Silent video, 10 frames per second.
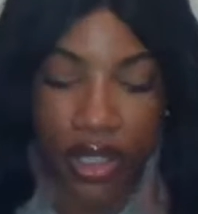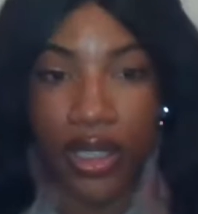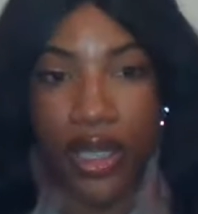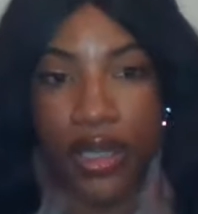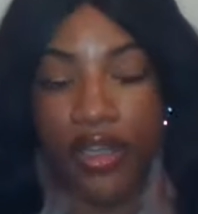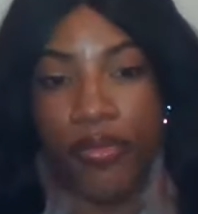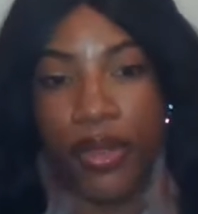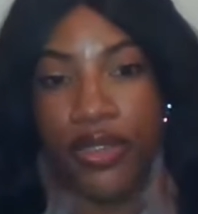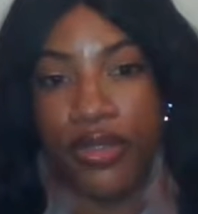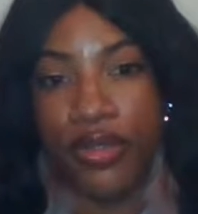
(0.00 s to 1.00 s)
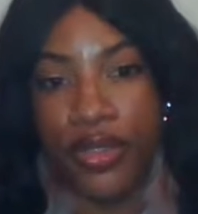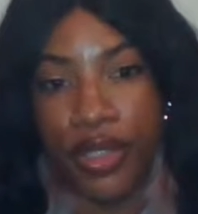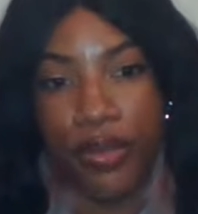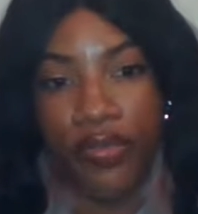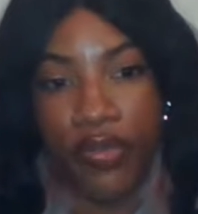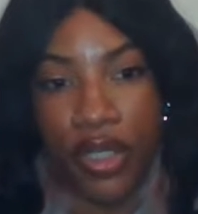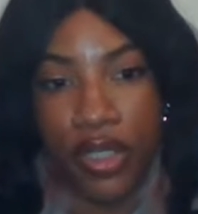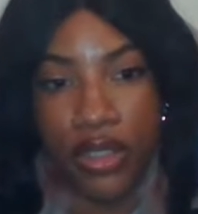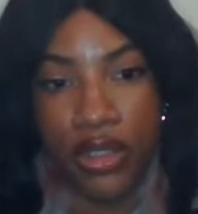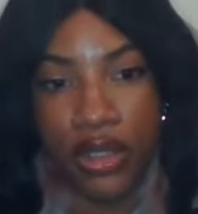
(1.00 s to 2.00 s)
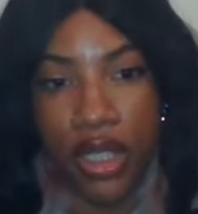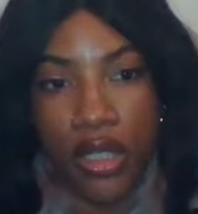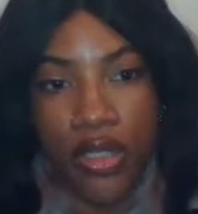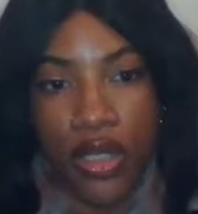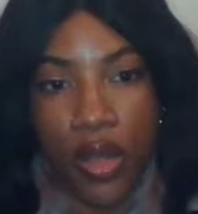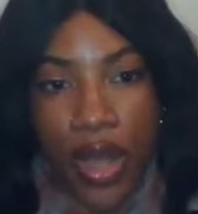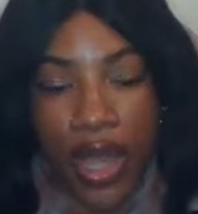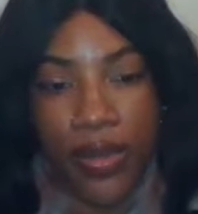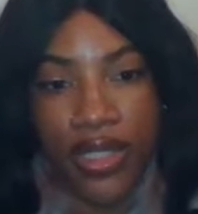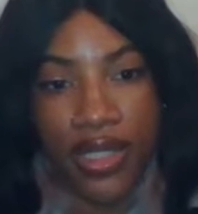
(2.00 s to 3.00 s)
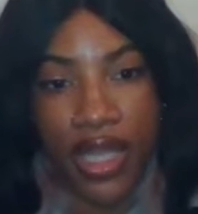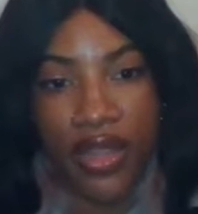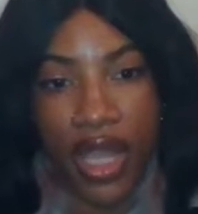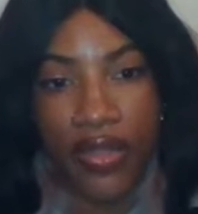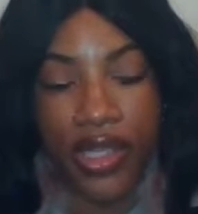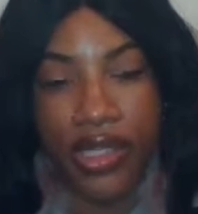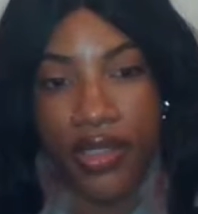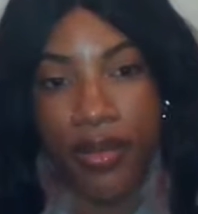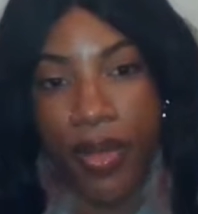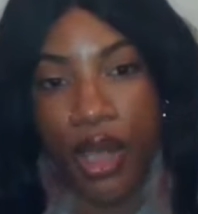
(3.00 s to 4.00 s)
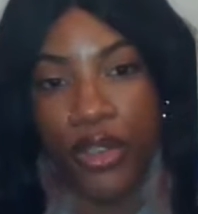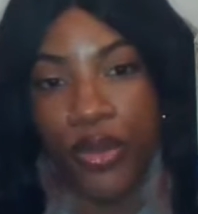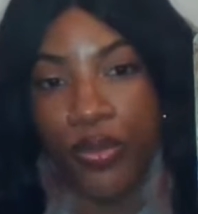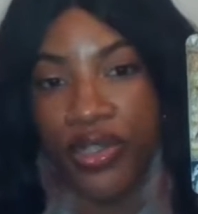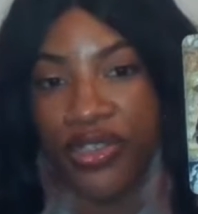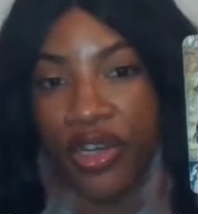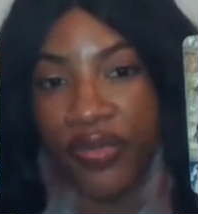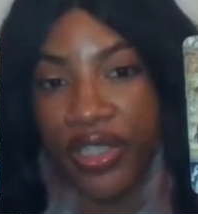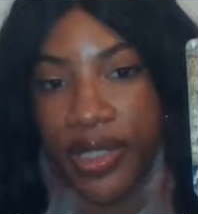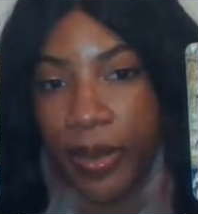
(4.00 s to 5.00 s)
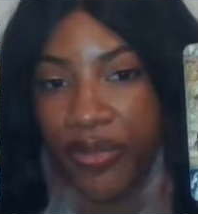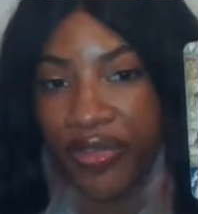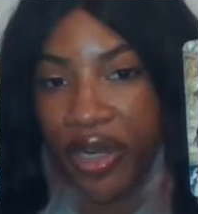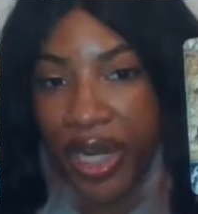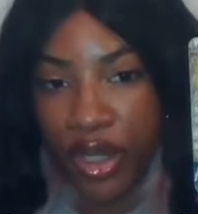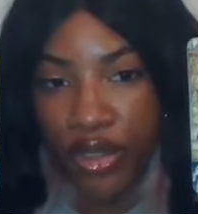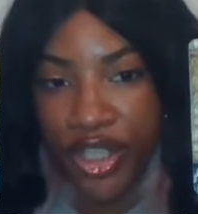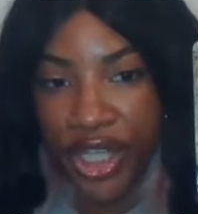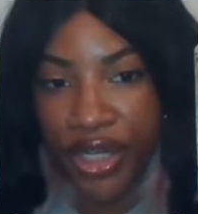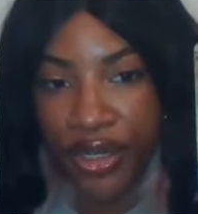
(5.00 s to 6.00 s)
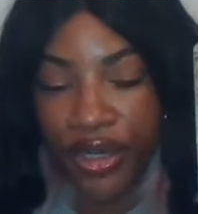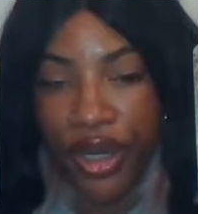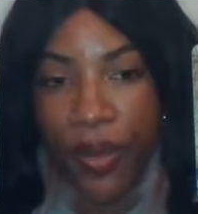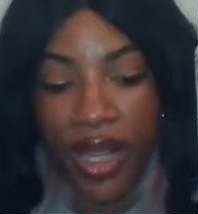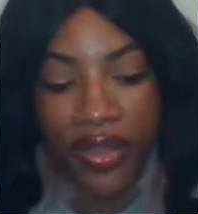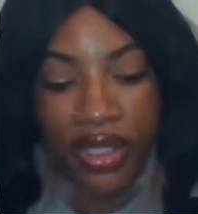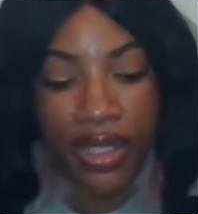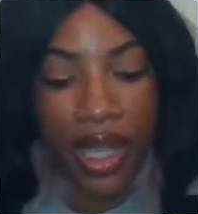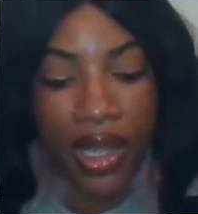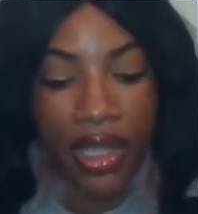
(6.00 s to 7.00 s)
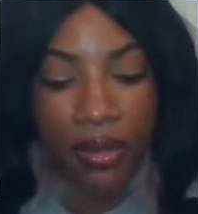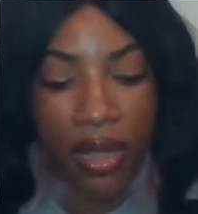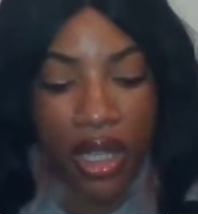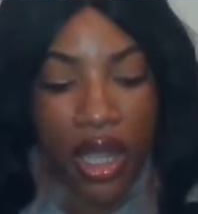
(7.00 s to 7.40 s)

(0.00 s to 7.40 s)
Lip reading: King of Pentacles in reverse. So I would say that this is about you preserving some of your energy around this time.